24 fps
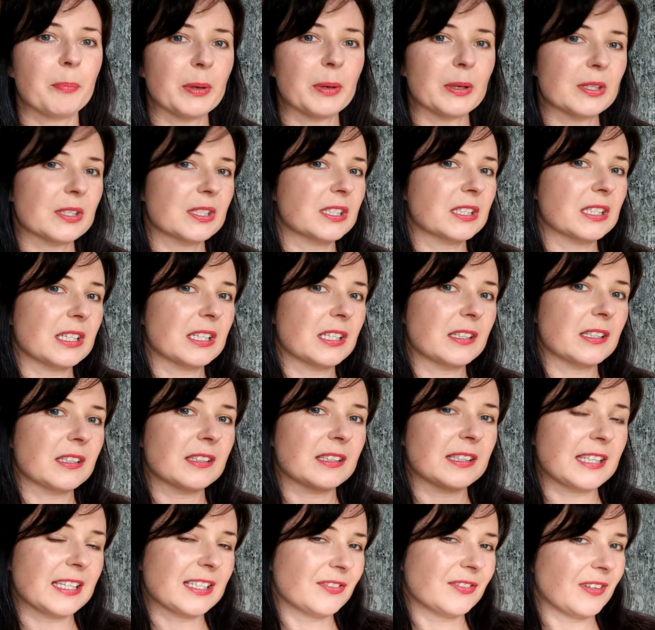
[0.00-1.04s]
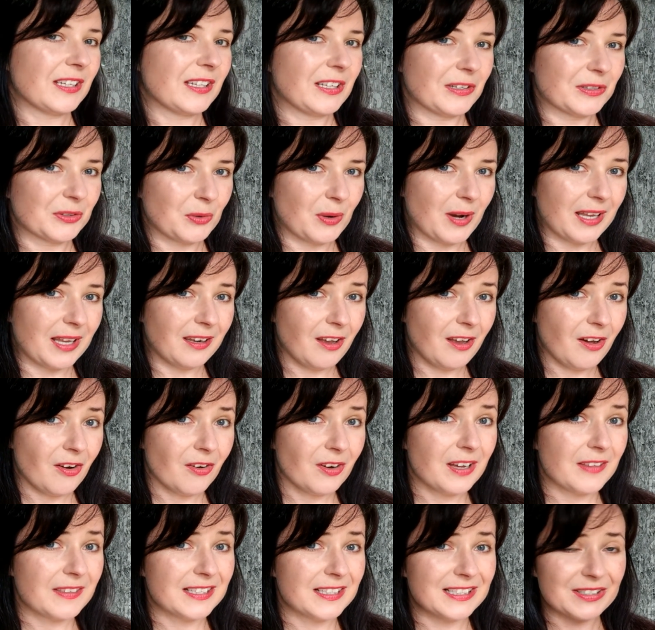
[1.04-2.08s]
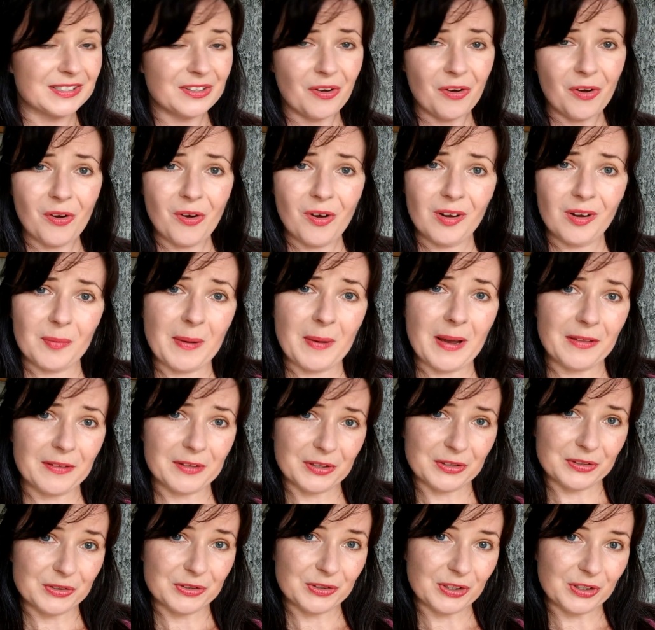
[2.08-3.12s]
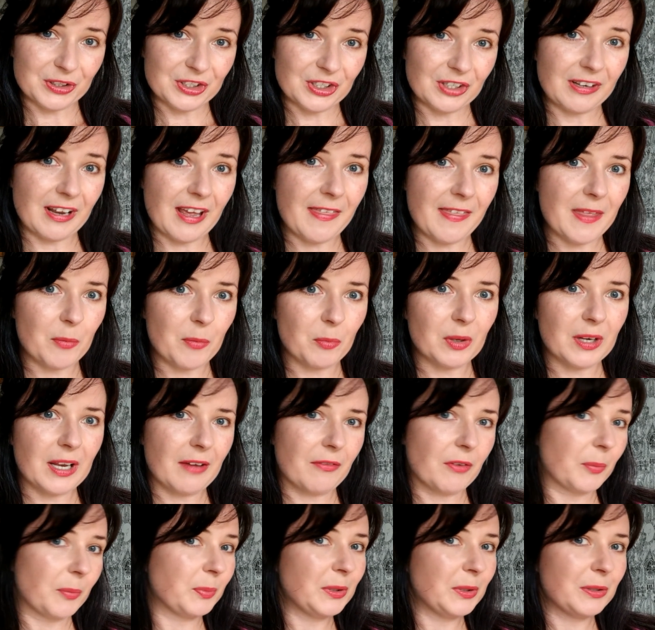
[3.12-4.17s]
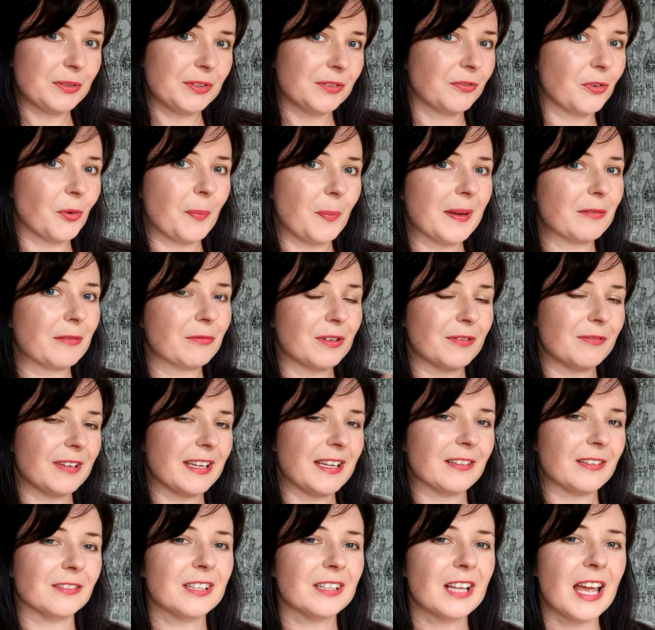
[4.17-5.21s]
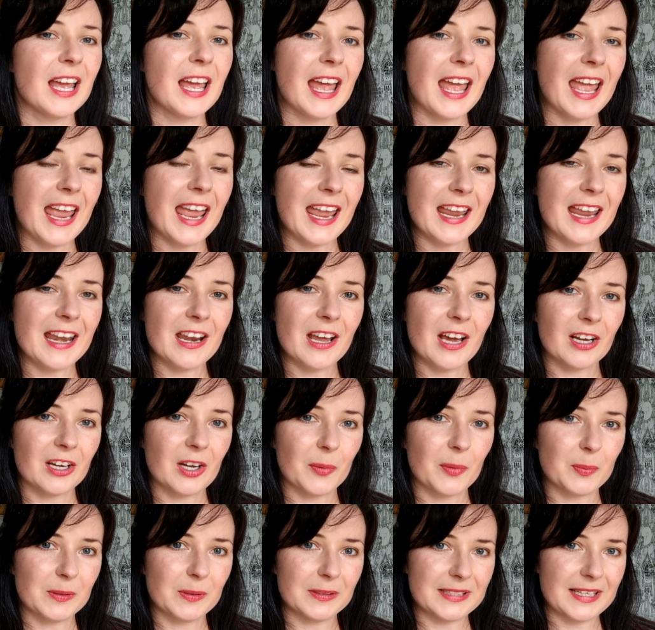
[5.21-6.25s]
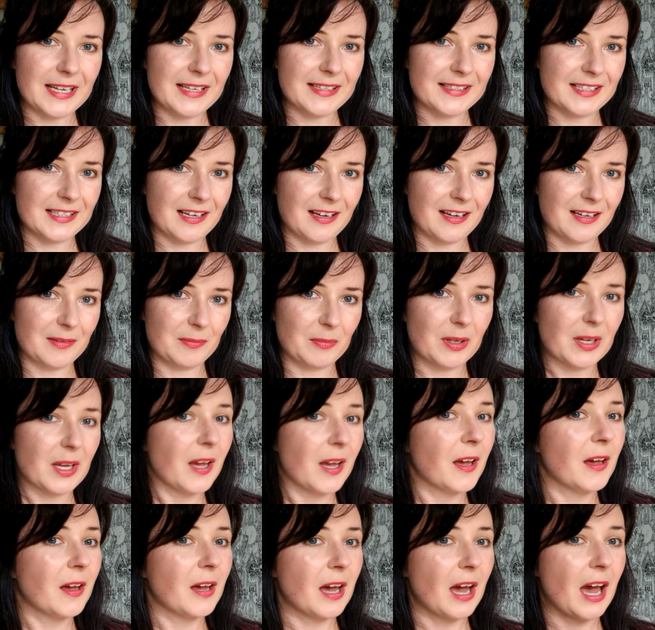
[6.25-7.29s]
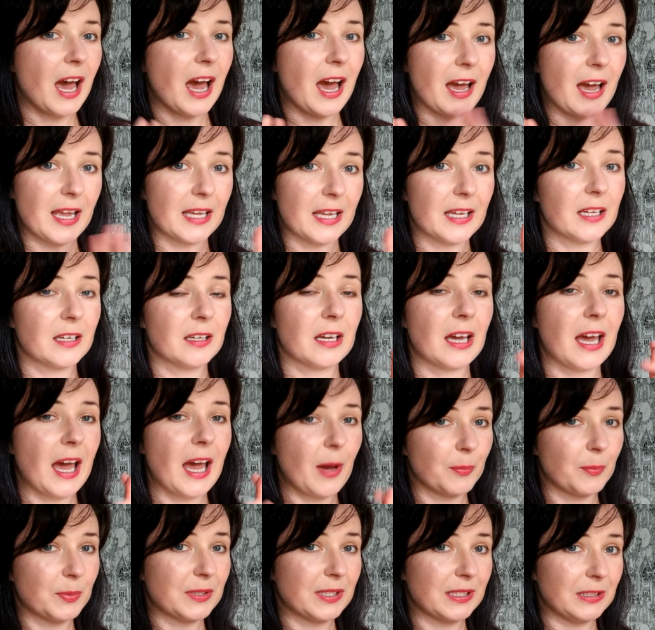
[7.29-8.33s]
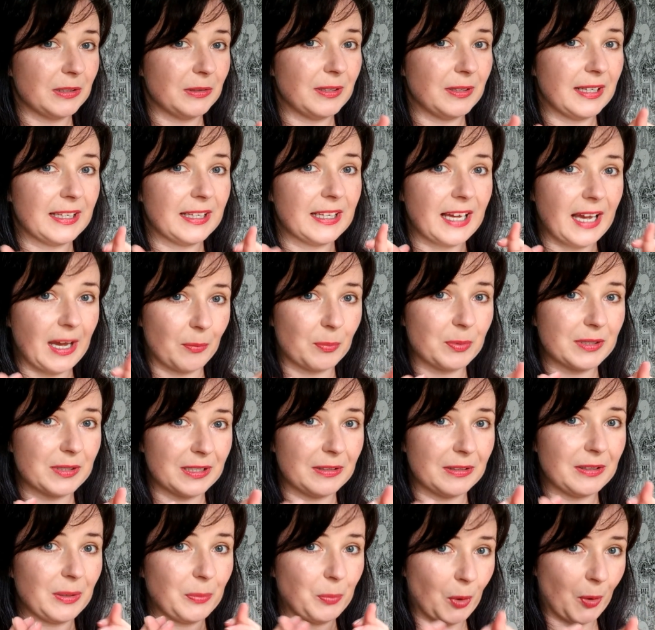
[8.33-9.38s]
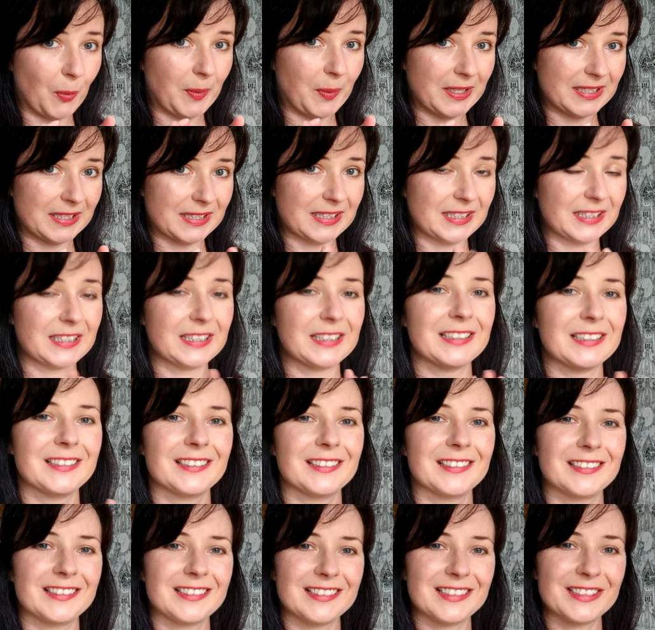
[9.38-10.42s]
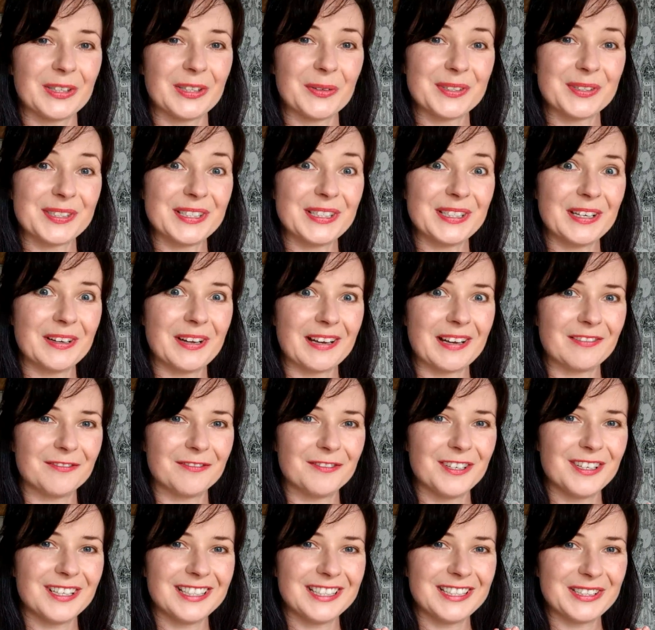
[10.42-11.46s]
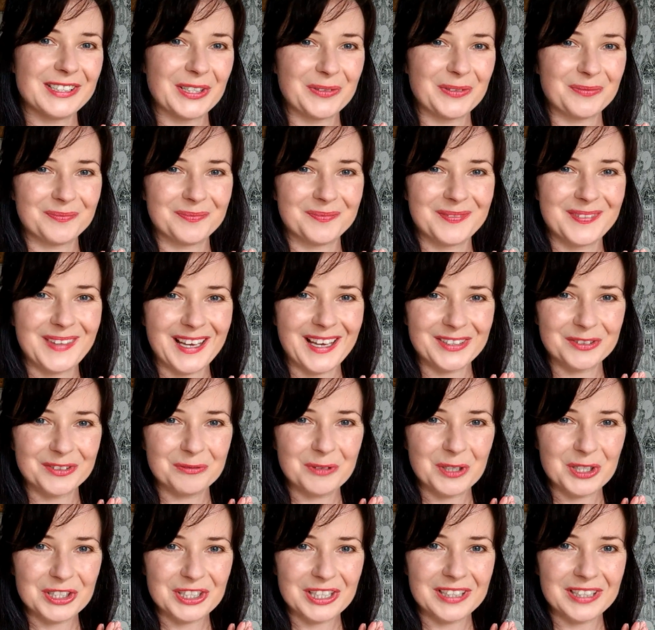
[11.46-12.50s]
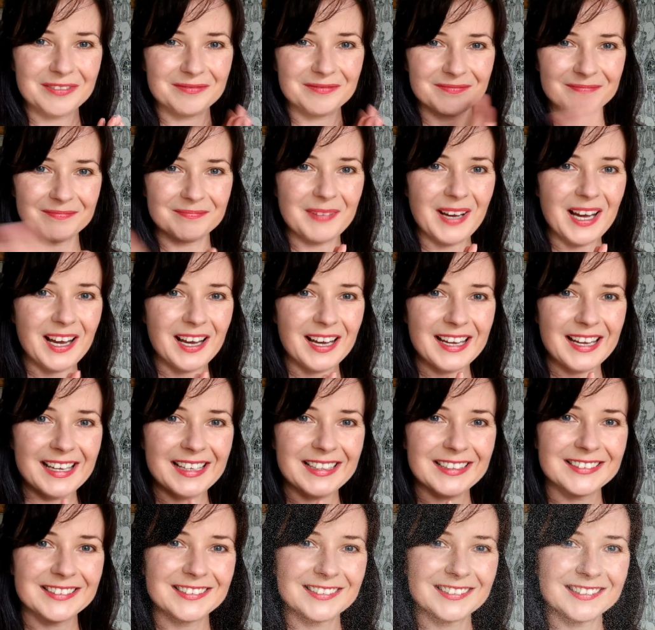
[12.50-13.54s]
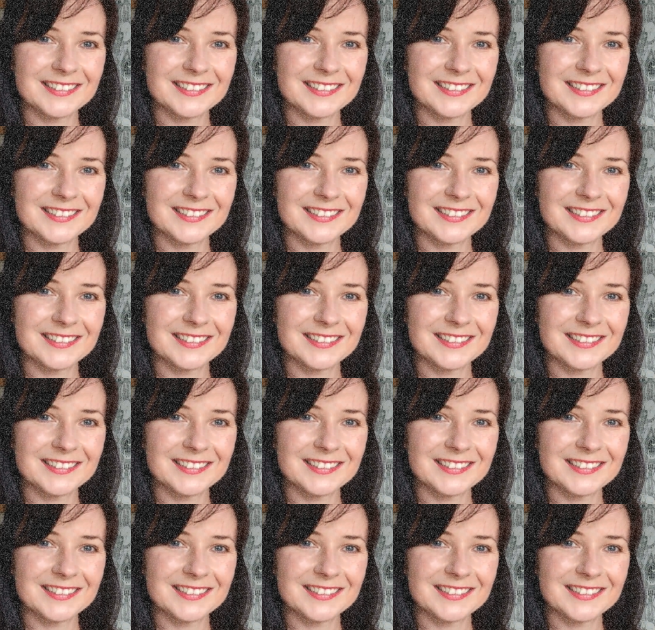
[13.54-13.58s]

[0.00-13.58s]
but this video is quite long. This is all about the construction, and then we'll have a beautiful big reveal in a couple of days' time. I absolutely promise. So I'll see you again really soon. Thanks for watching. Bye.